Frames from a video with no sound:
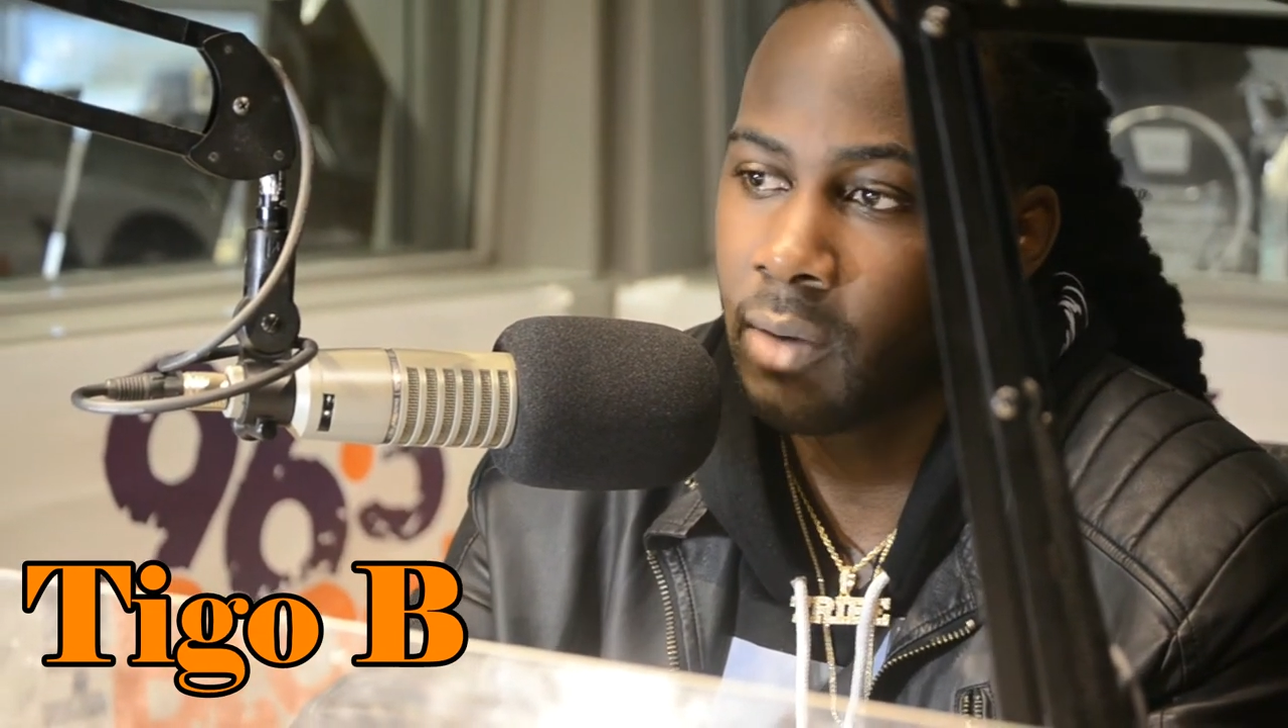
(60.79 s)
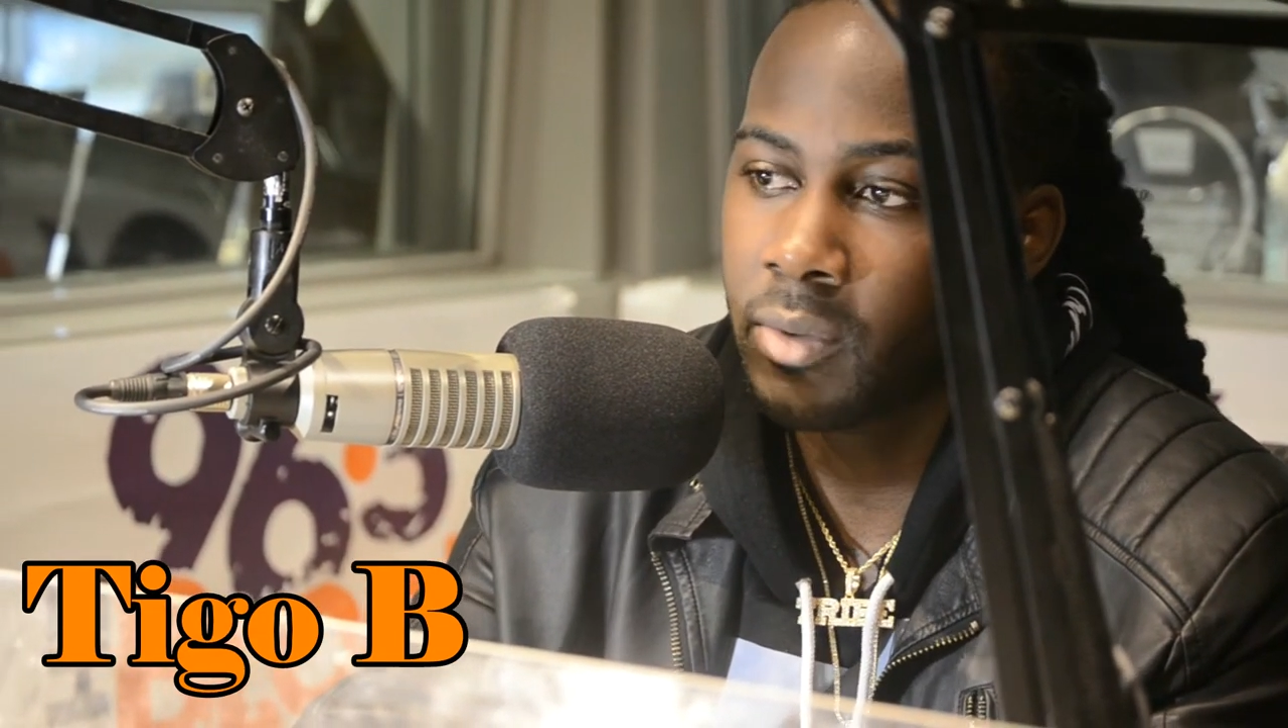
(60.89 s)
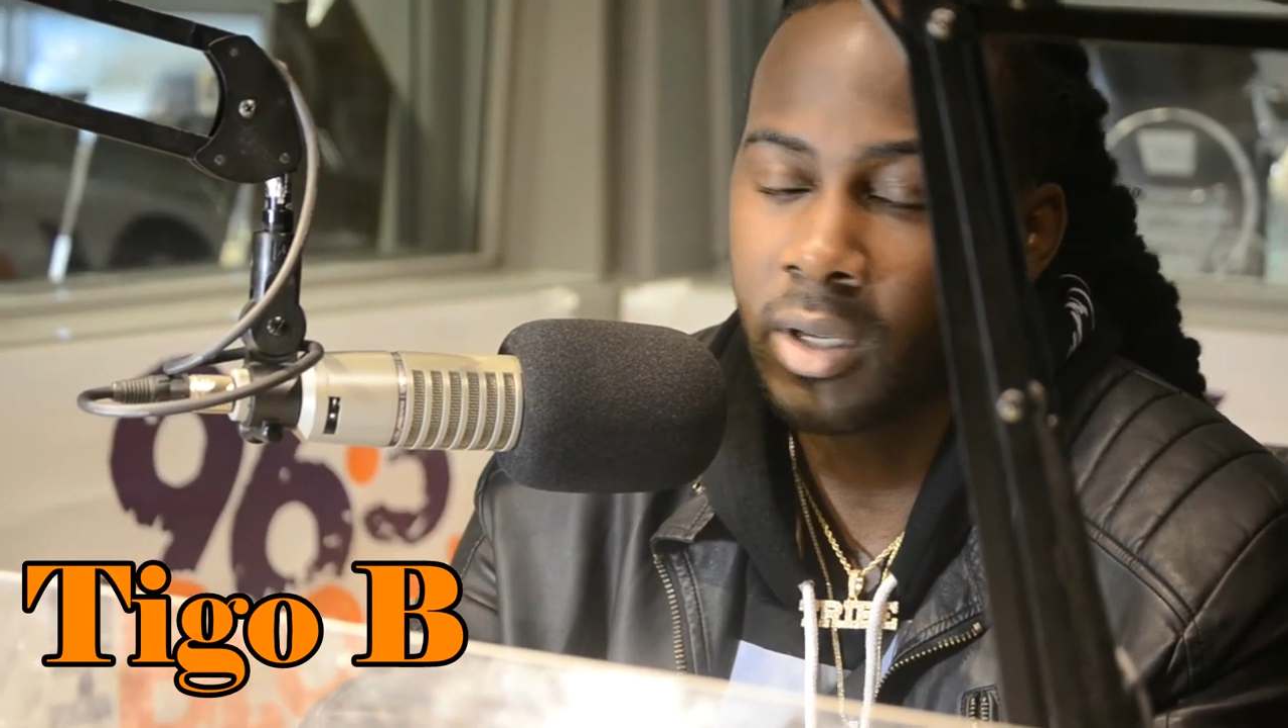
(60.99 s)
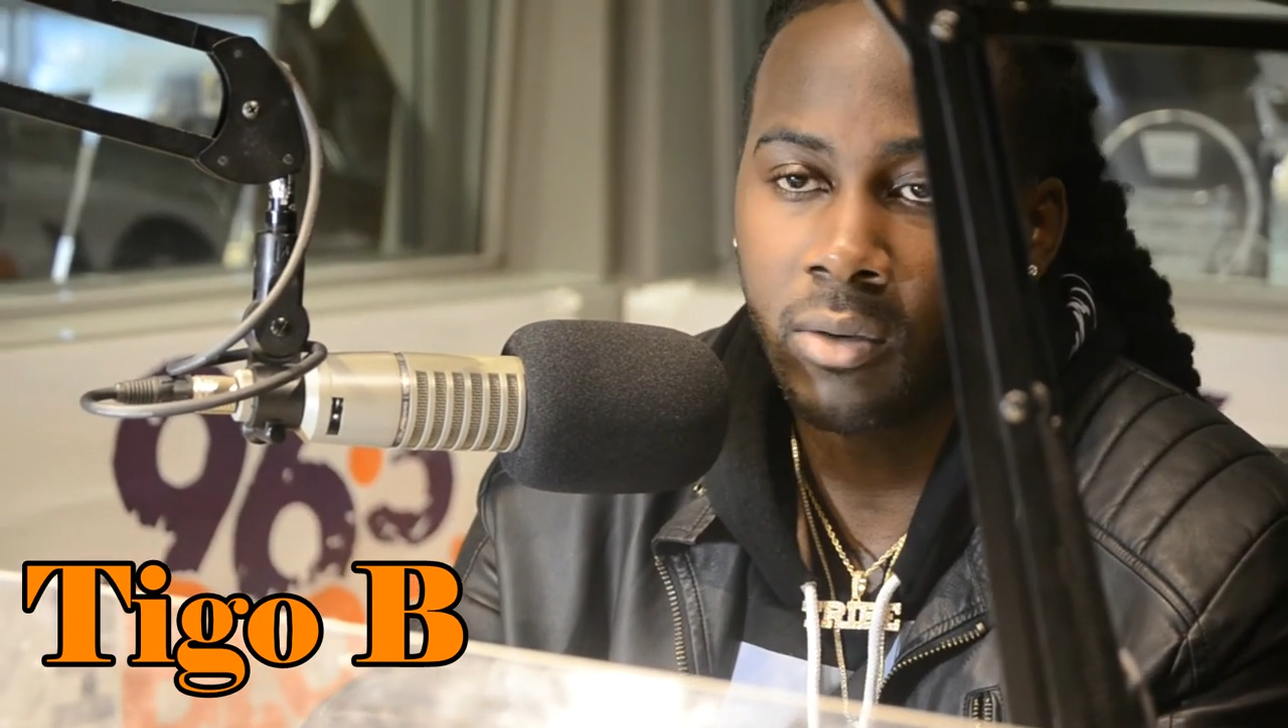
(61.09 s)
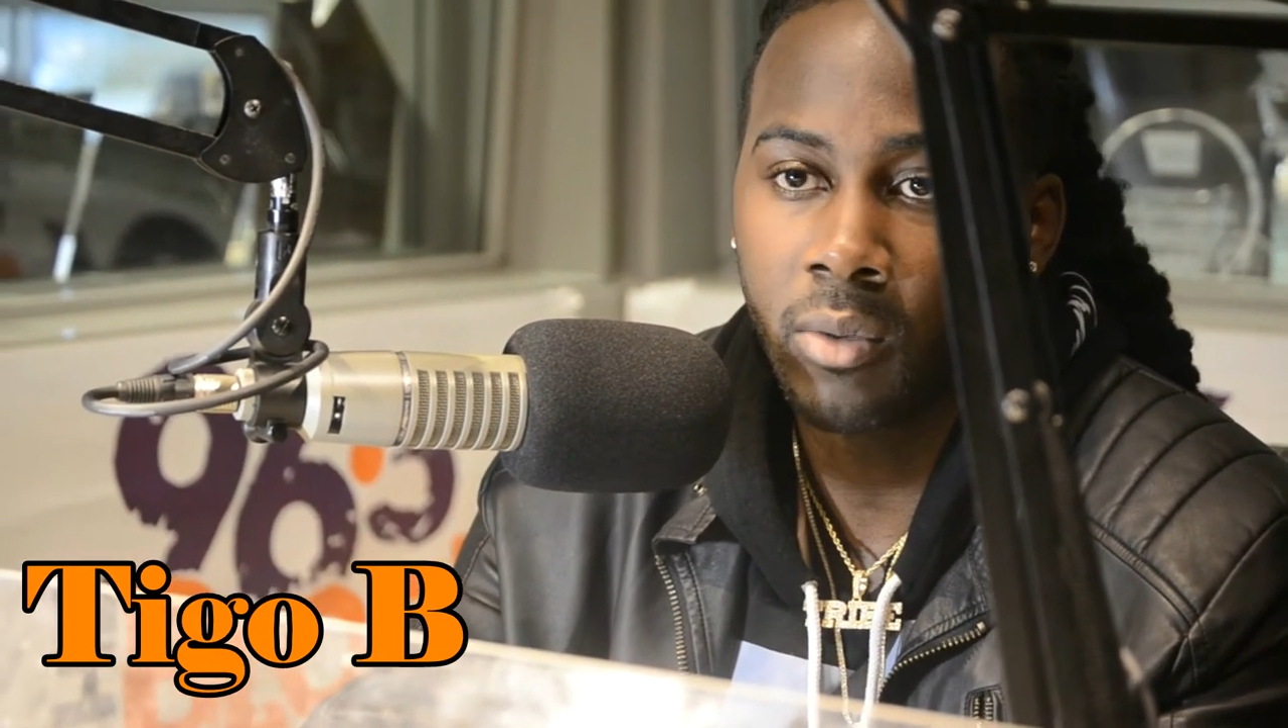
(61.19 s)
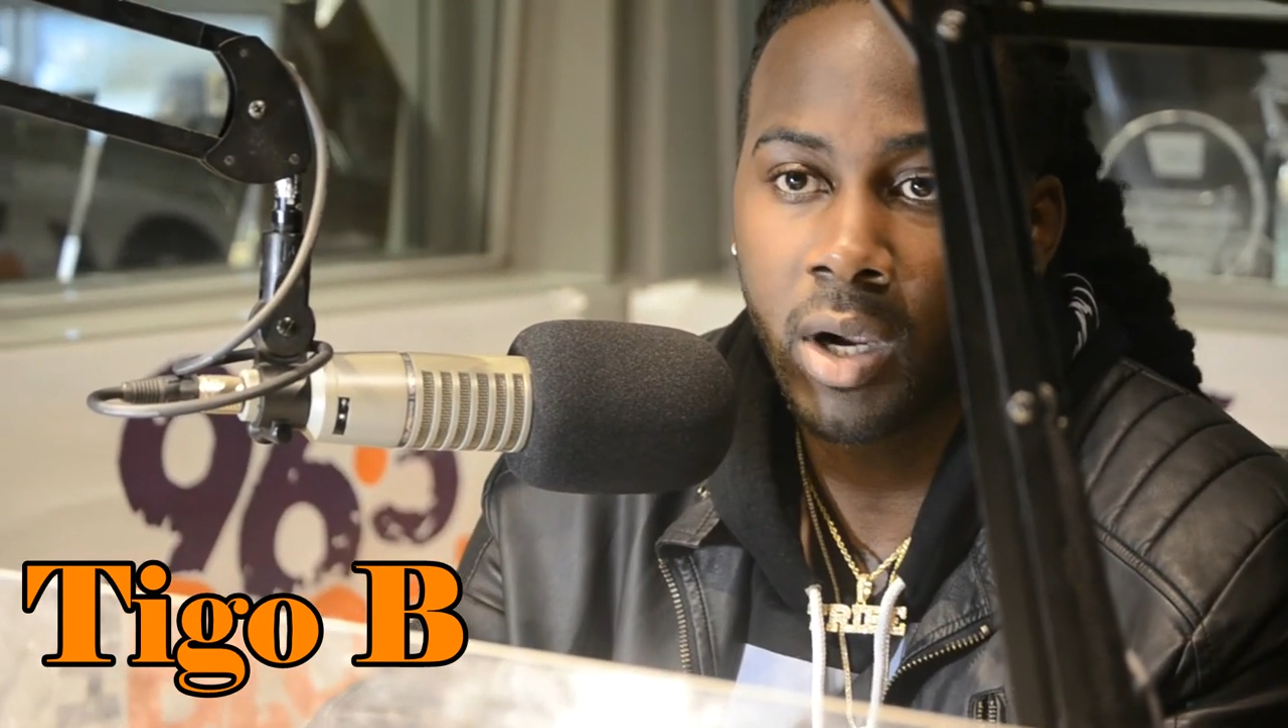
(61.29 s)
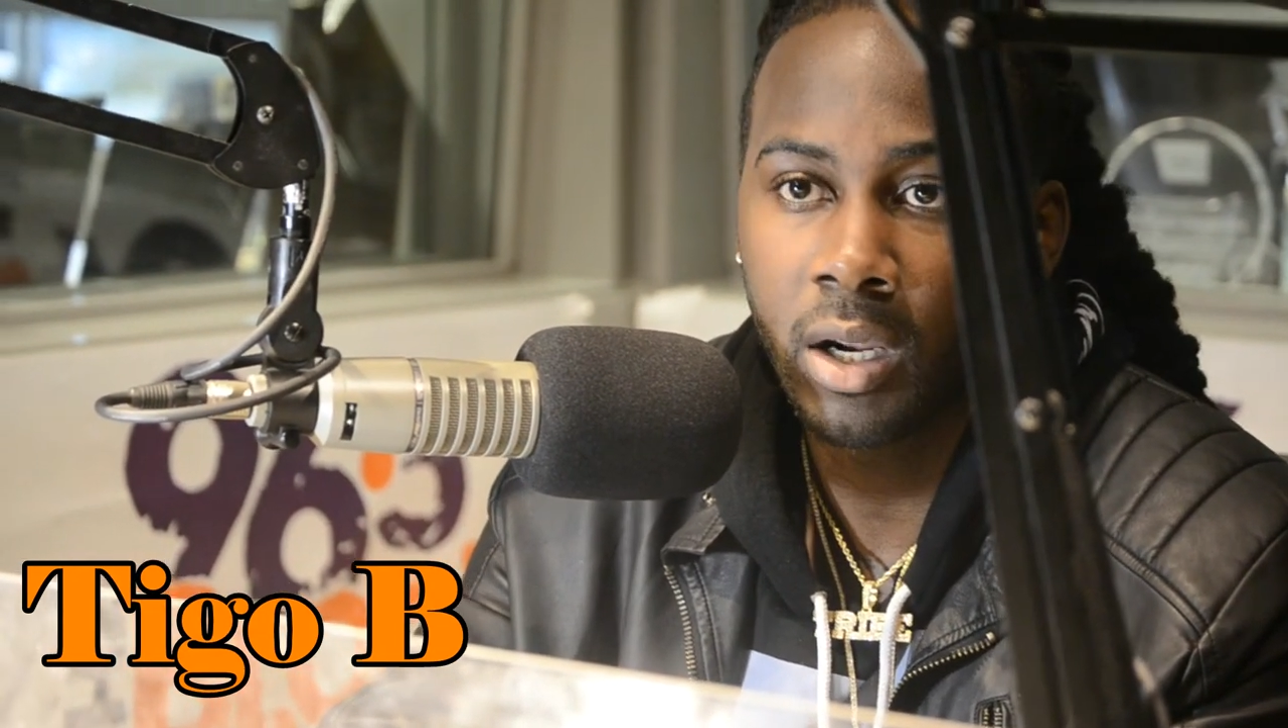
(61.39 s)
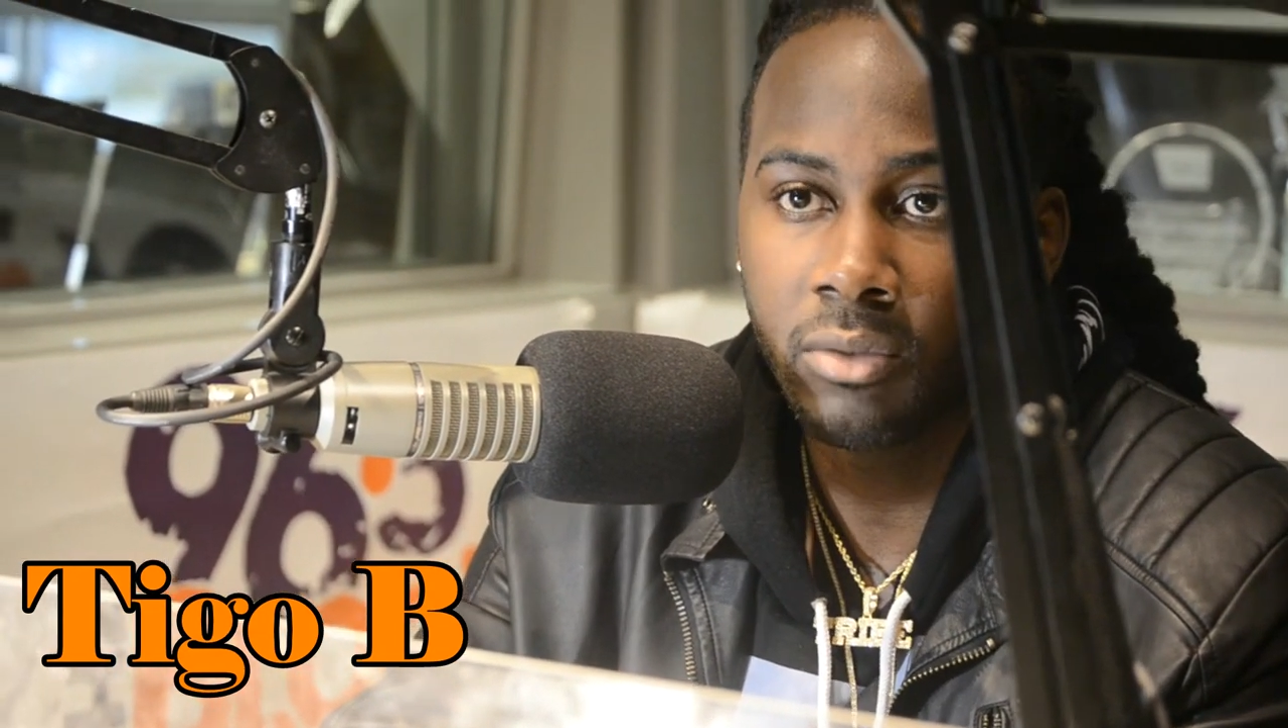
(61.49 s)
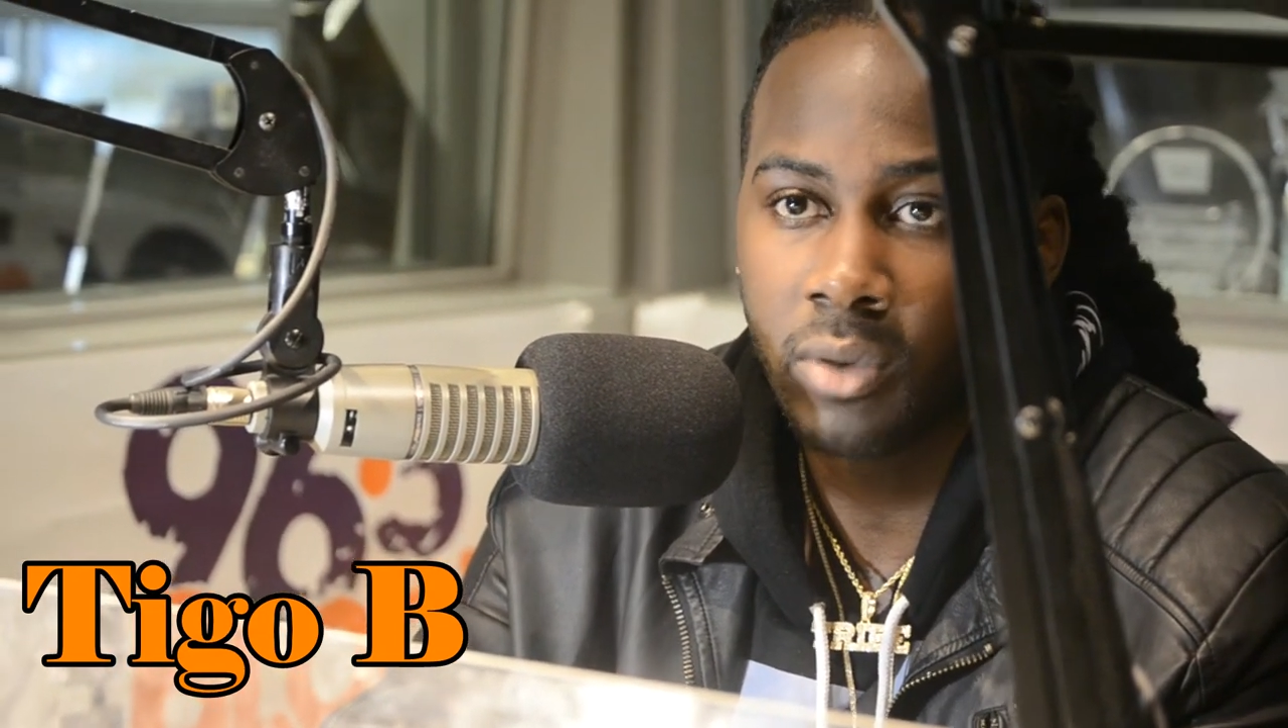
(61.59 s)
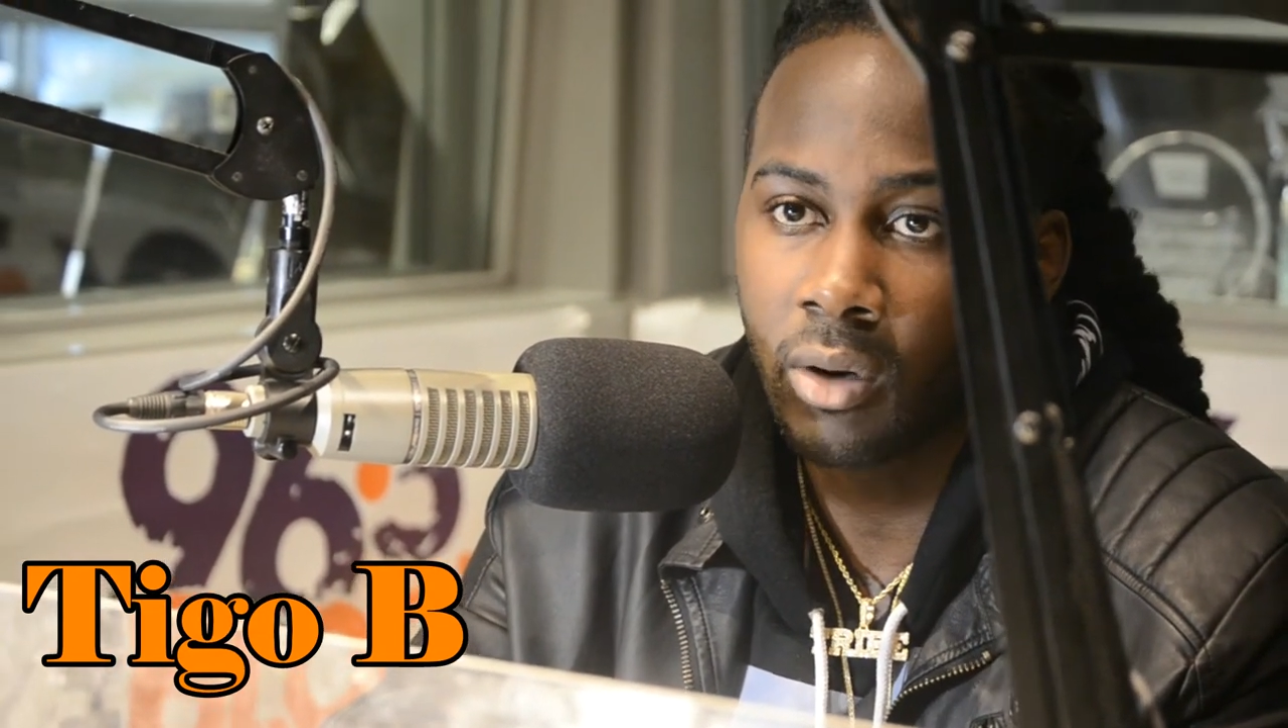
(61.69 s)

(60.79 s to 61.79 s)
not aware of you,